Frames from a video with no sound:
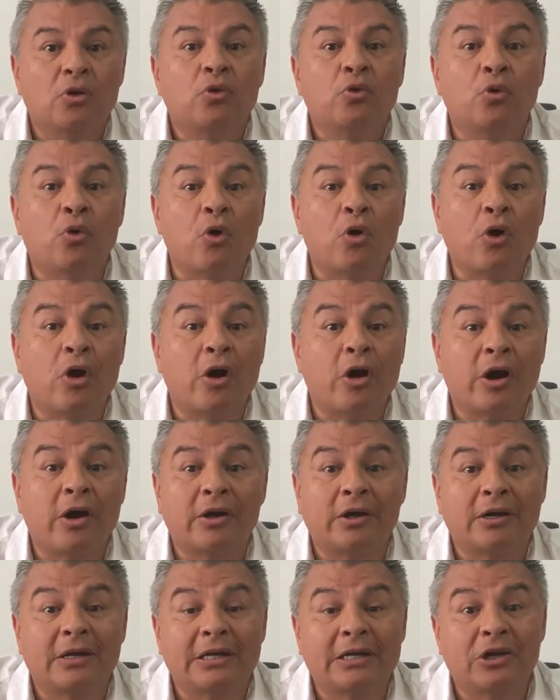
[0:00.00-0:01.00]
who
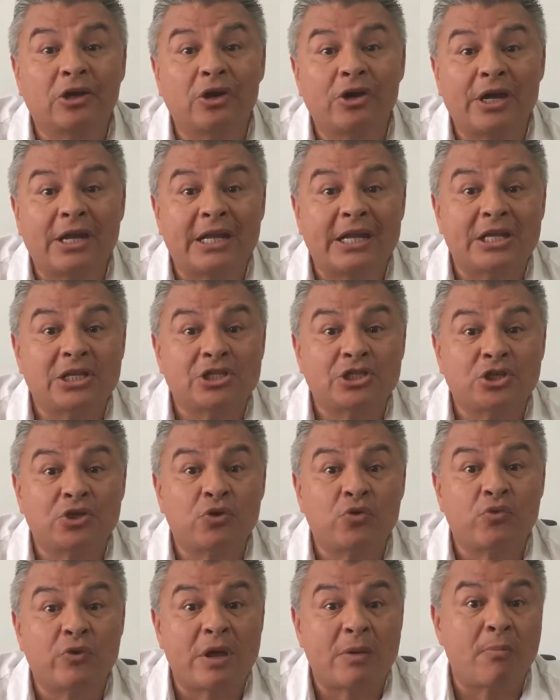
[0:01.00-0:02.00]
are looking
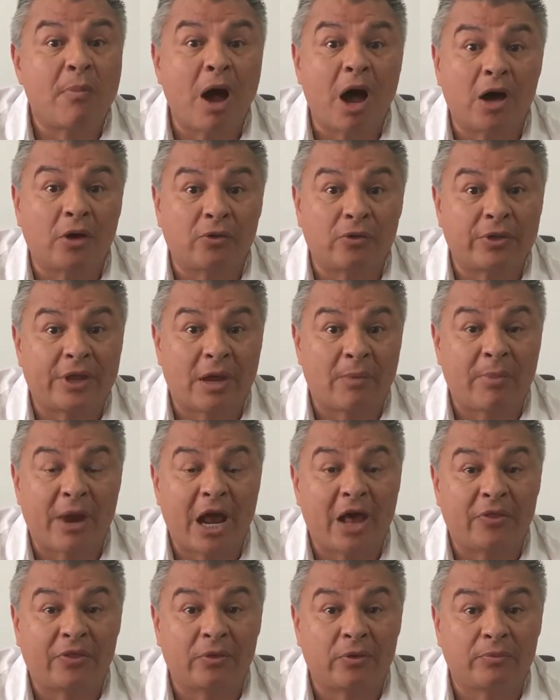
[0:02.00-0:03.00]
into remodel their
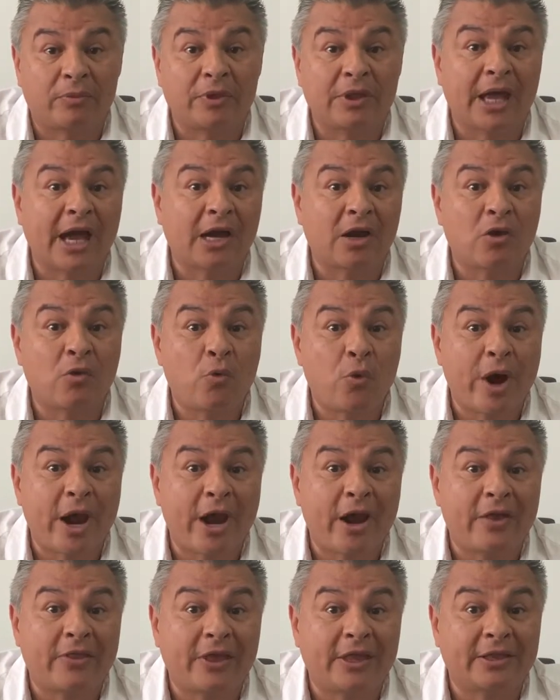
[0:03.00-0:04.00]
bathroom, not
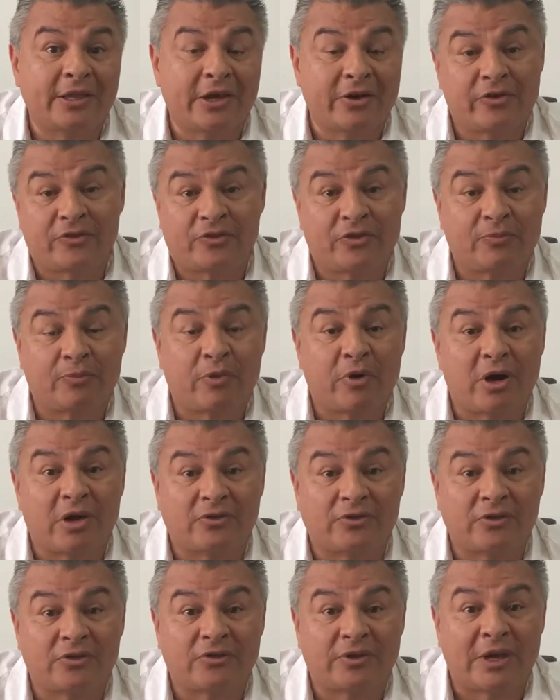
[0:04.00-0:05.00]
aware that there's a
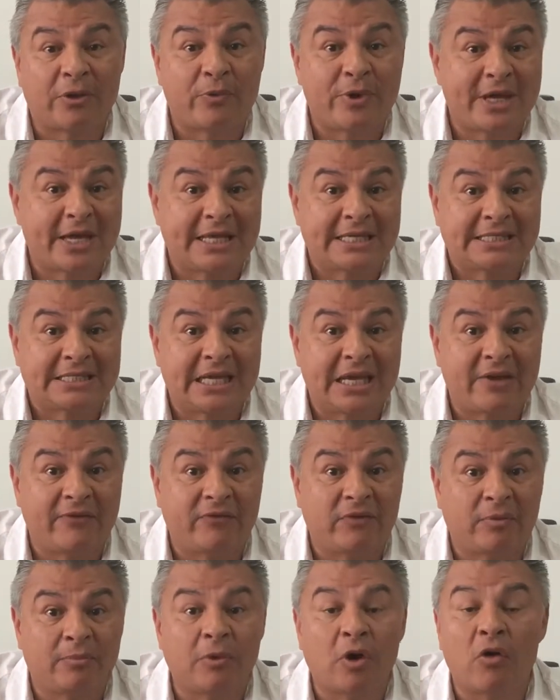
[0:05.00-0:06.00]
process that we can
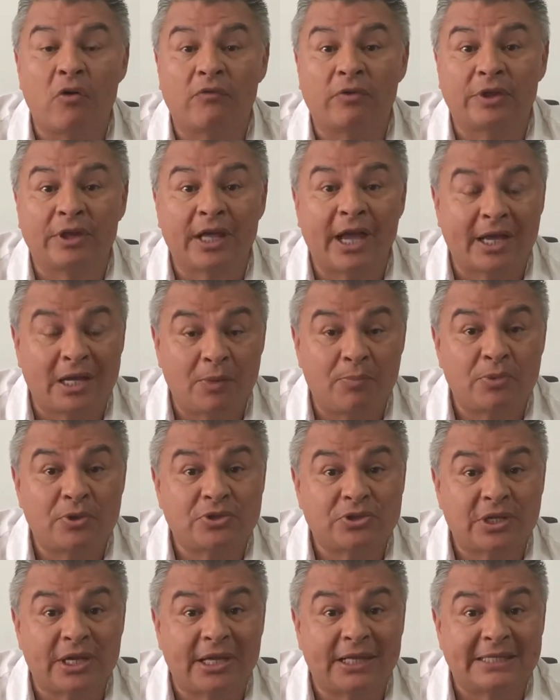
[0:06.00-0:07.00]
save them over
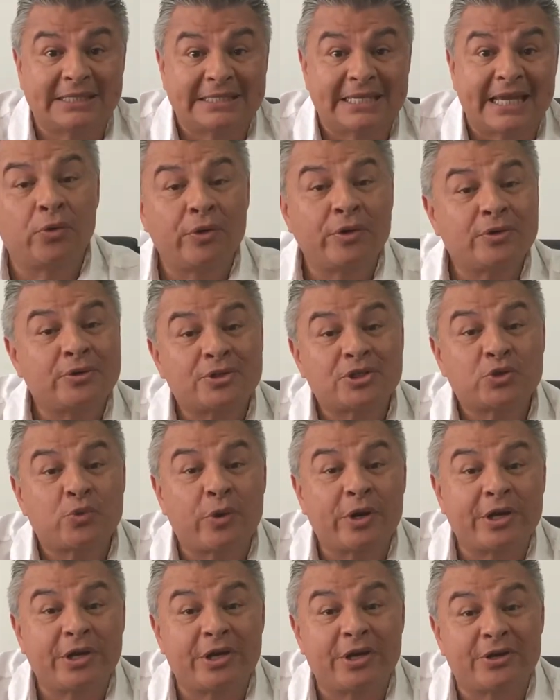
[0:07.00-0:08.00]
90%. During those
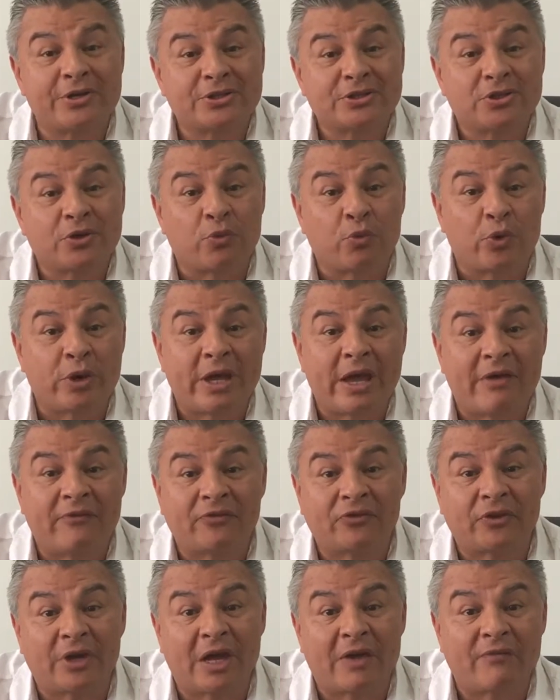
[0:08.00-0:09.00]
20 years, we have
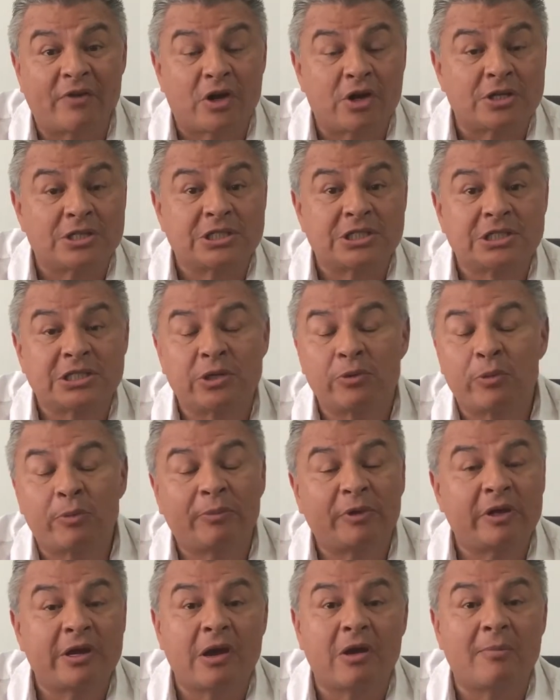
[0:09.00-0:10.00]
saved a
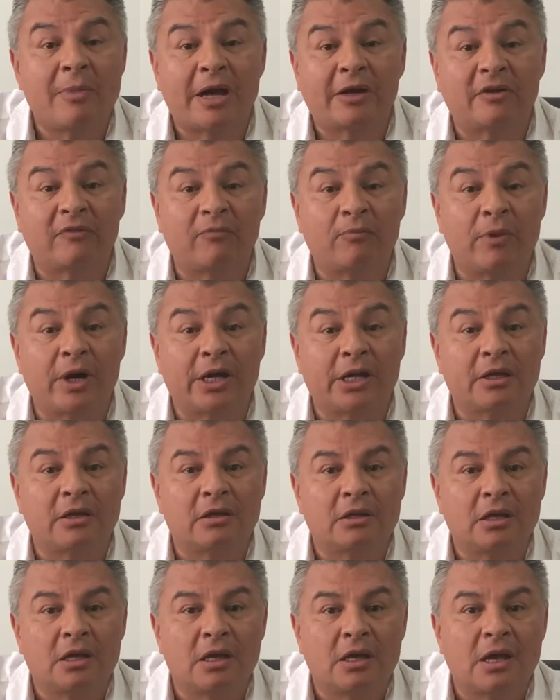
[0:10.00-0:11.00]
considerable amount of money
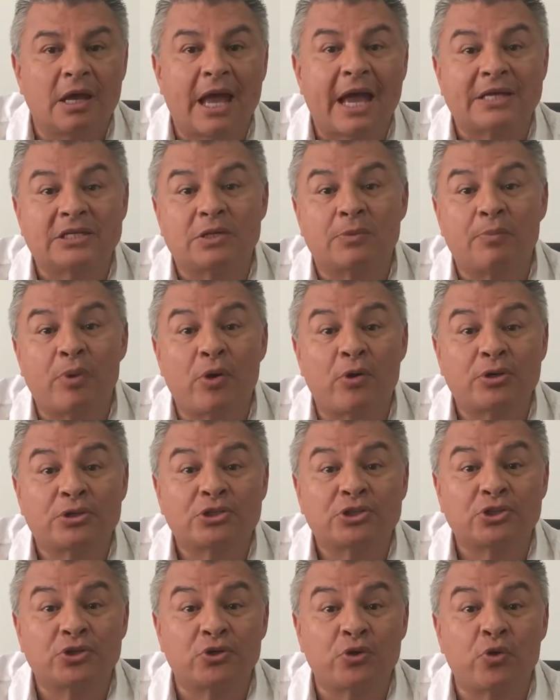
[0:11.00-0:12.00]
as
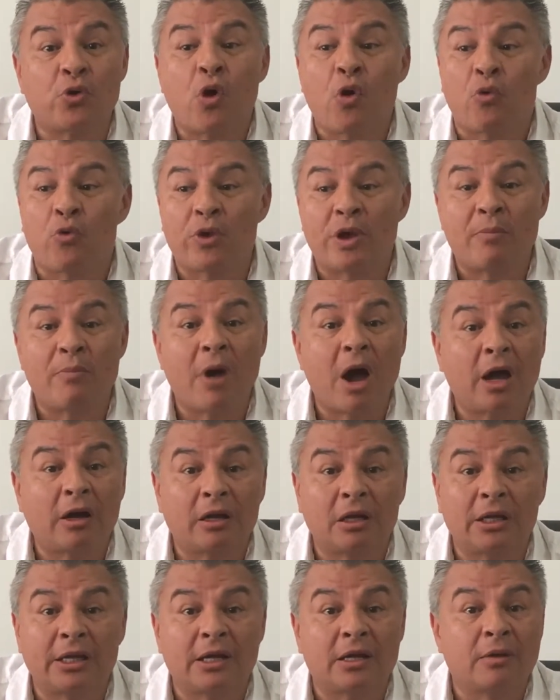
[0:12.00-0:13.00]
opposed to
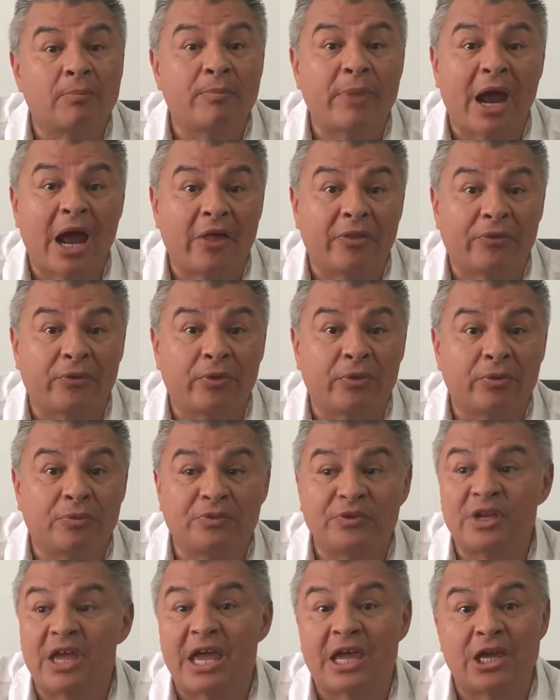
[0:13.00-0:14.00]
remodeling
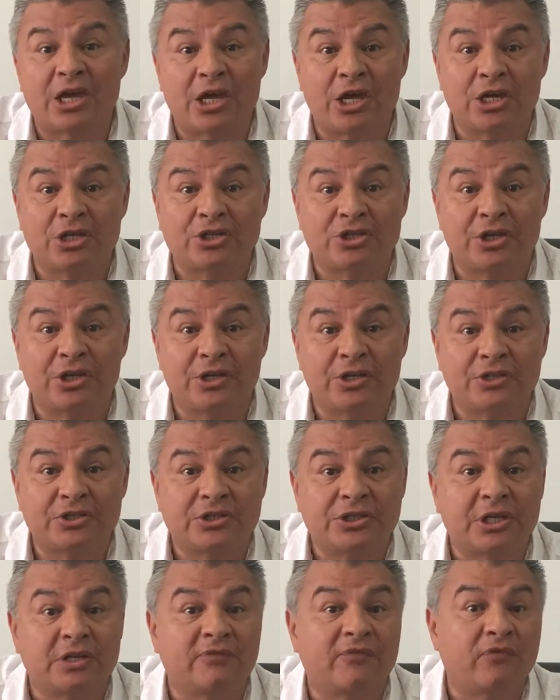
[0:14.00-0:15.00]
bathrooms,
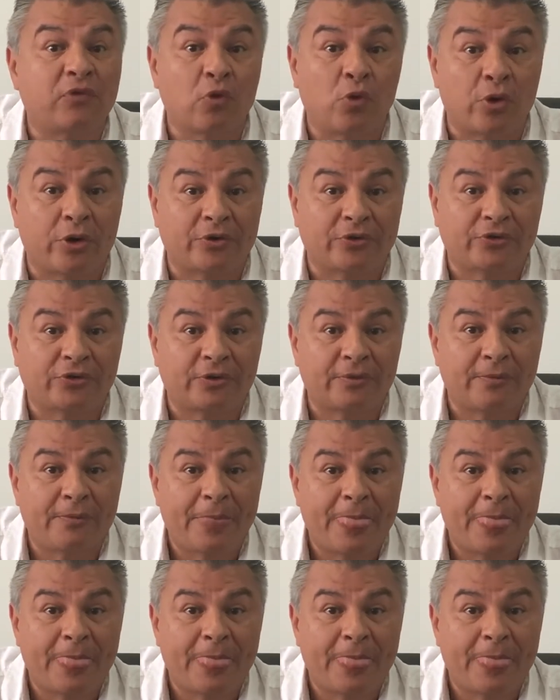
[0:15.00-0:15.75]
kitchens, and floors.